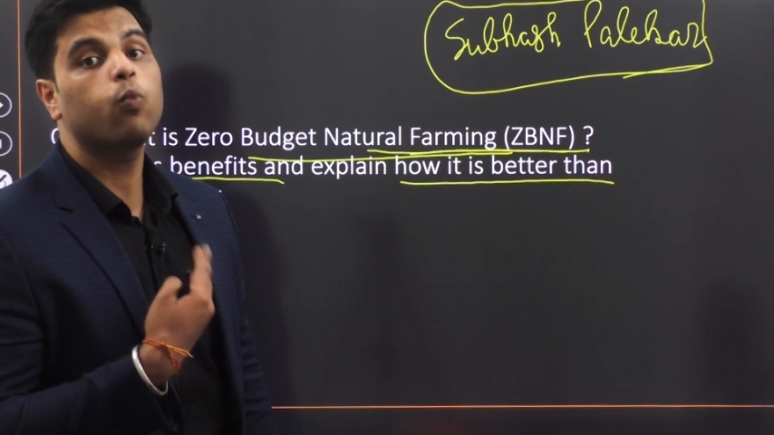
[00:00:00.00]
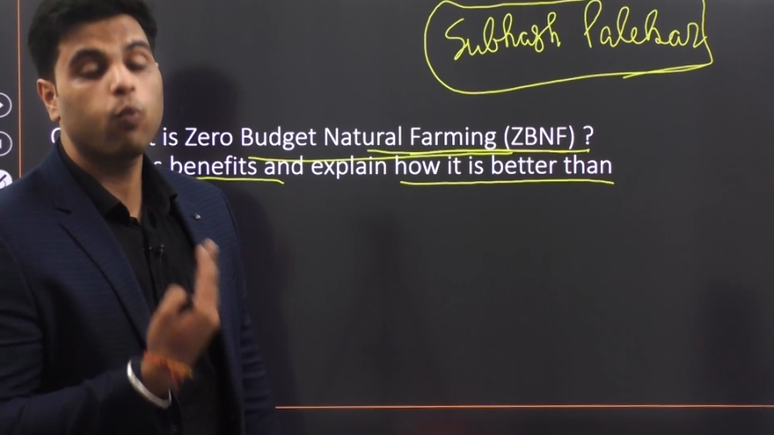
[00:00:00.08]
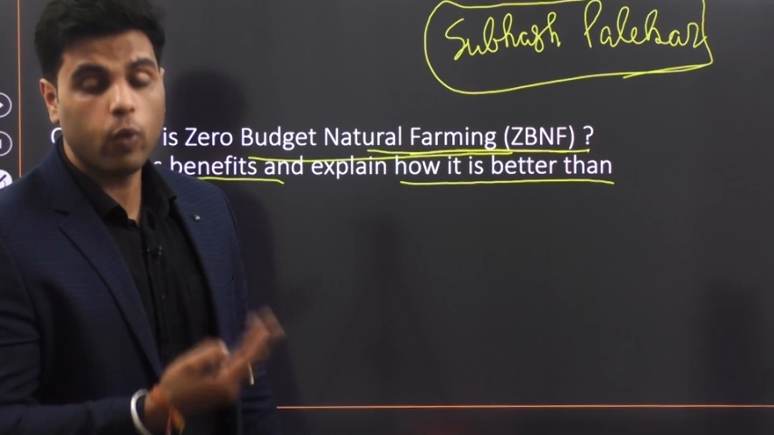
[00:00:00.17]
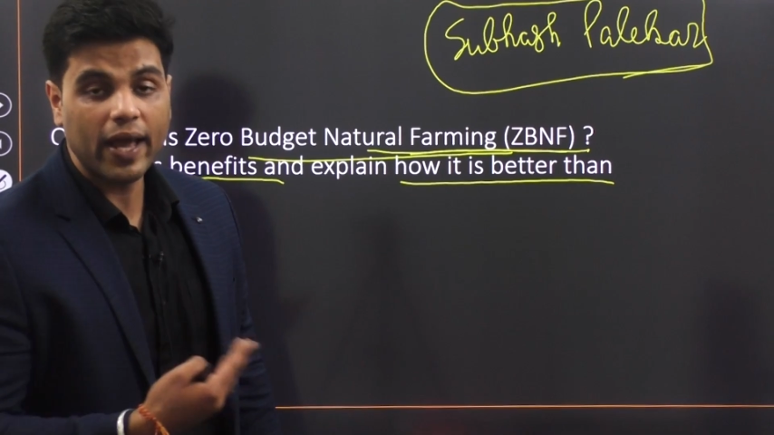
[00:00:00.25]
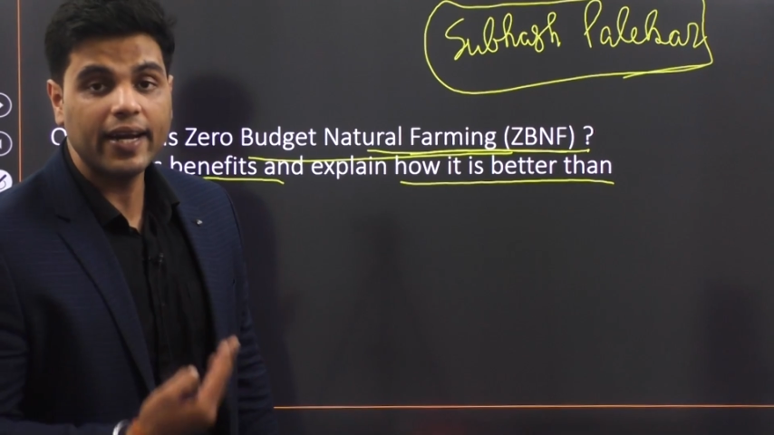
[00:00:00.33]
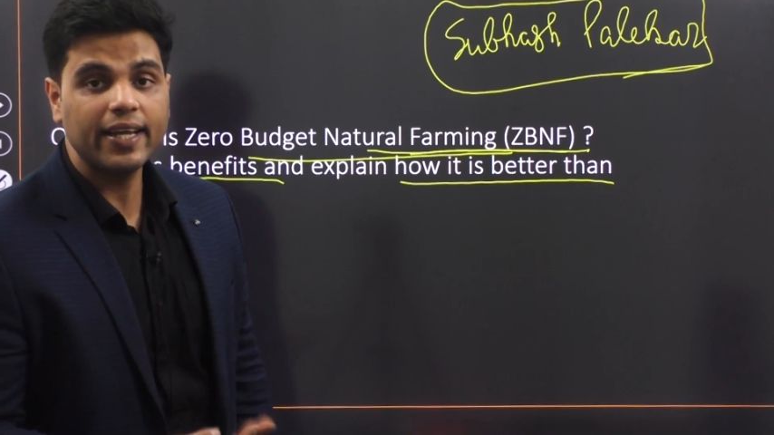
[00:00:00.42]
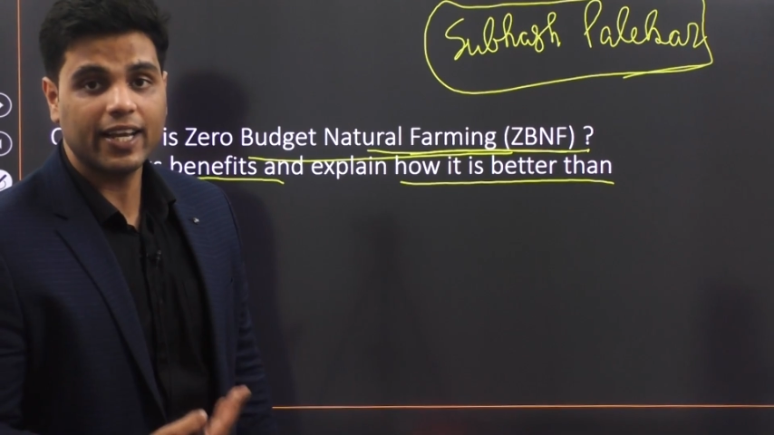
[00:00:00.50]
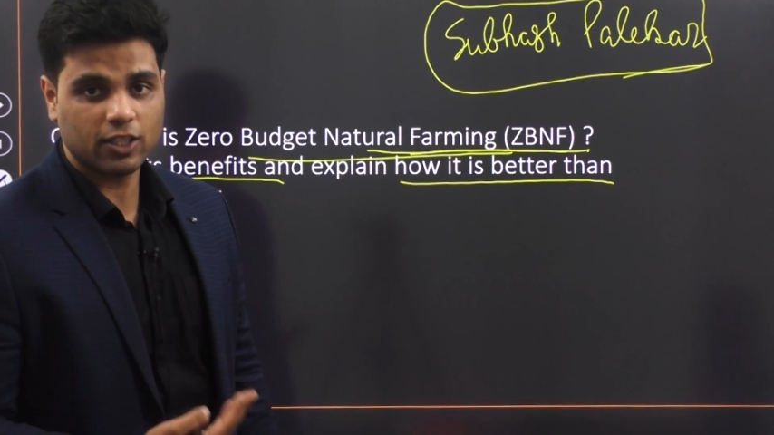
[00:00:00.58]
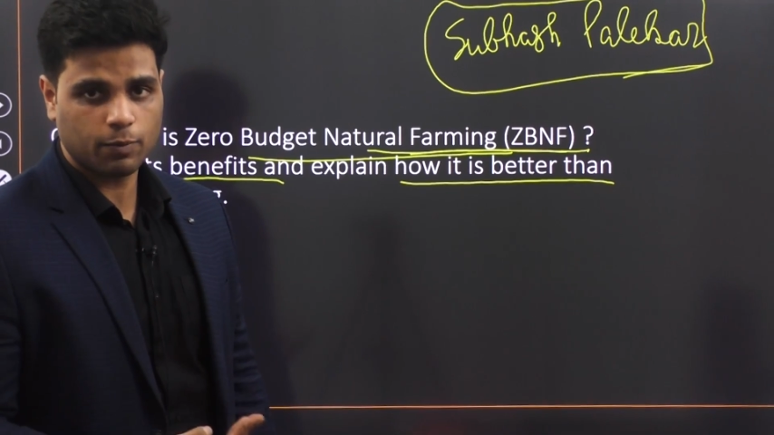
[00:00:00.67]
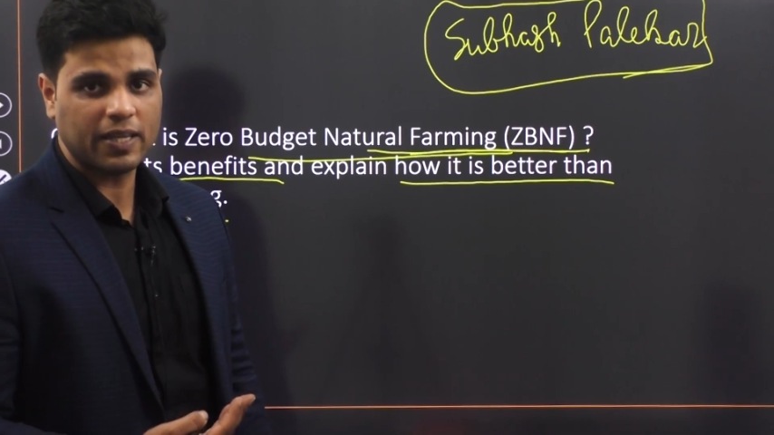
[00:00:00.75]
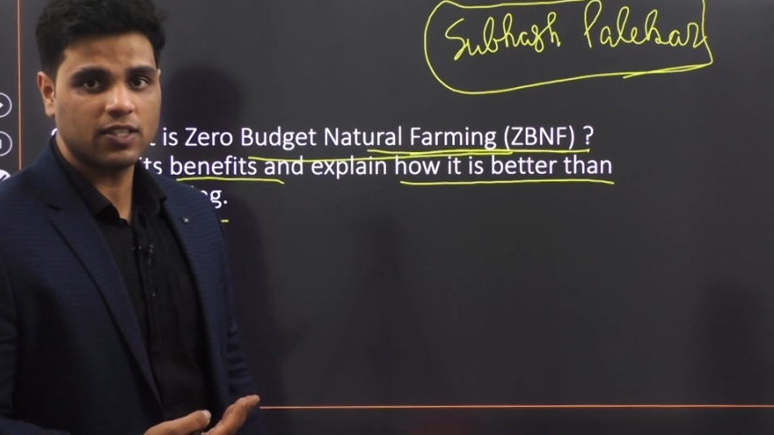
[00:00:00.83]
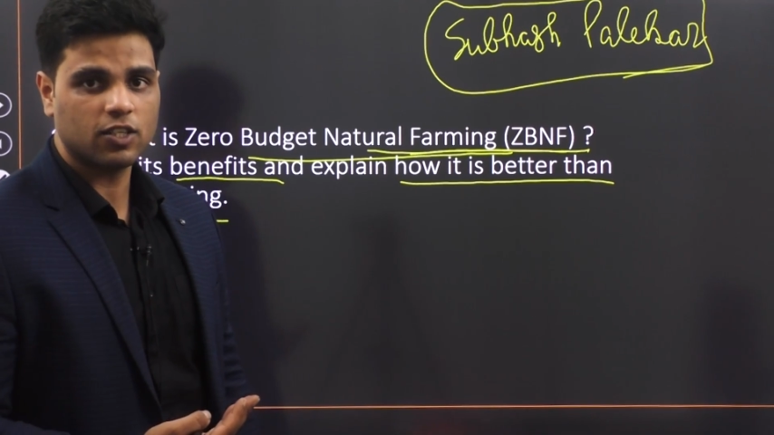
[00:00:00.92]
very
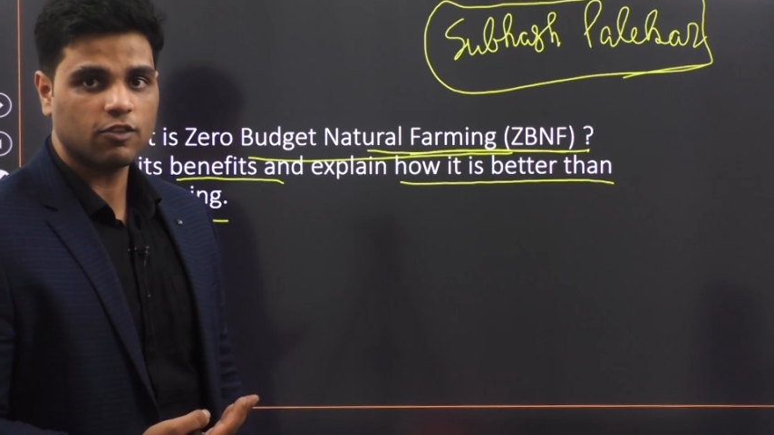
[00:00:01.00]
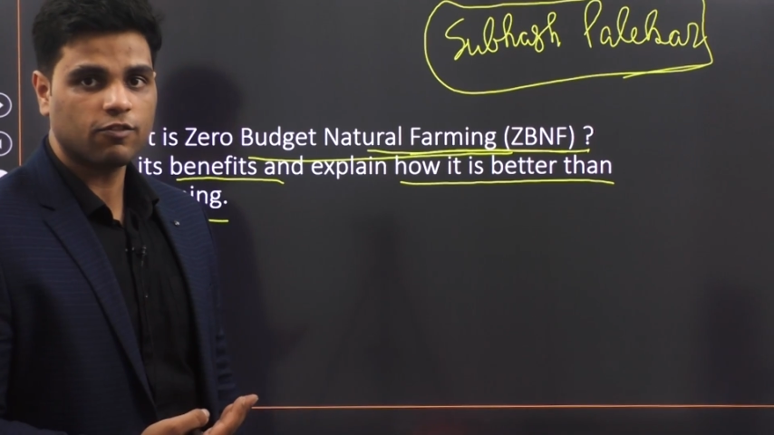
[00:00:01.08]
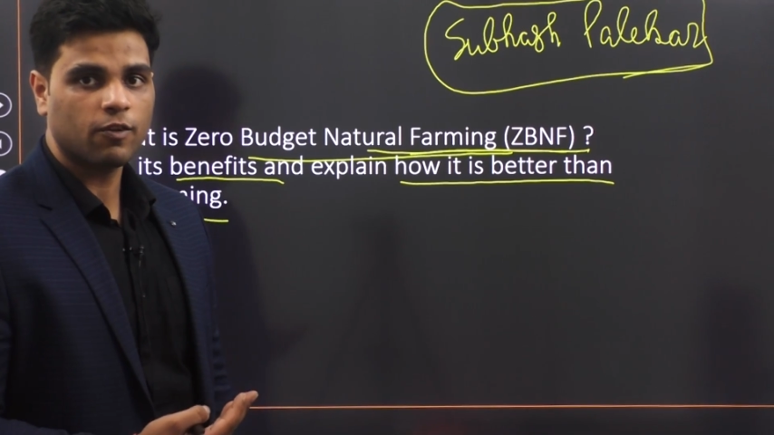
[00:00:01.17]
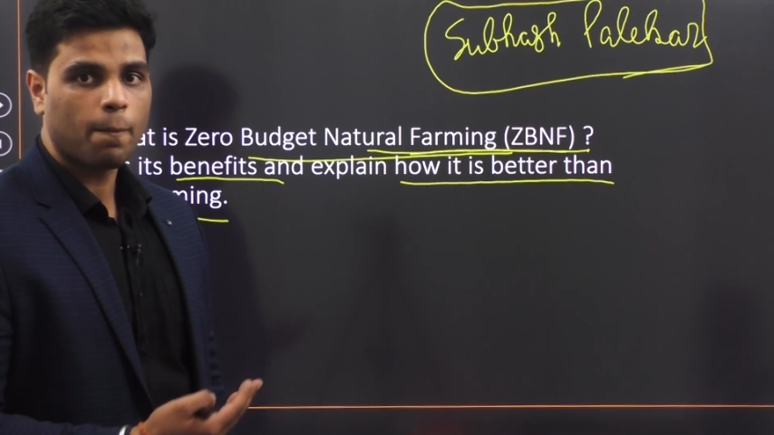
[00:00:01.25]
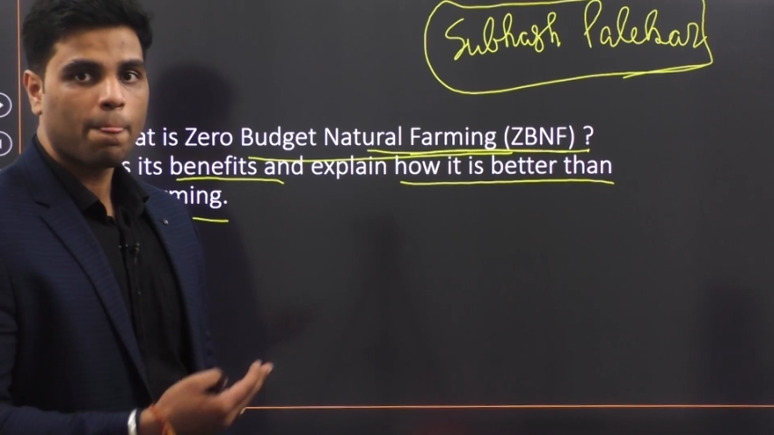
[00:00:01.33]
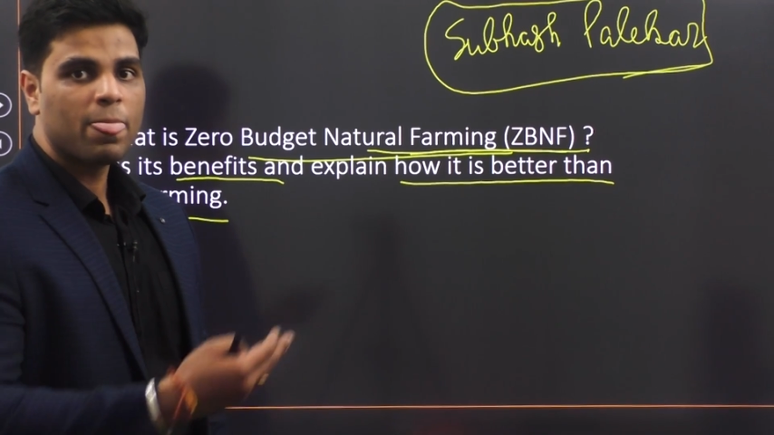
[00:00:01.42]
expensive.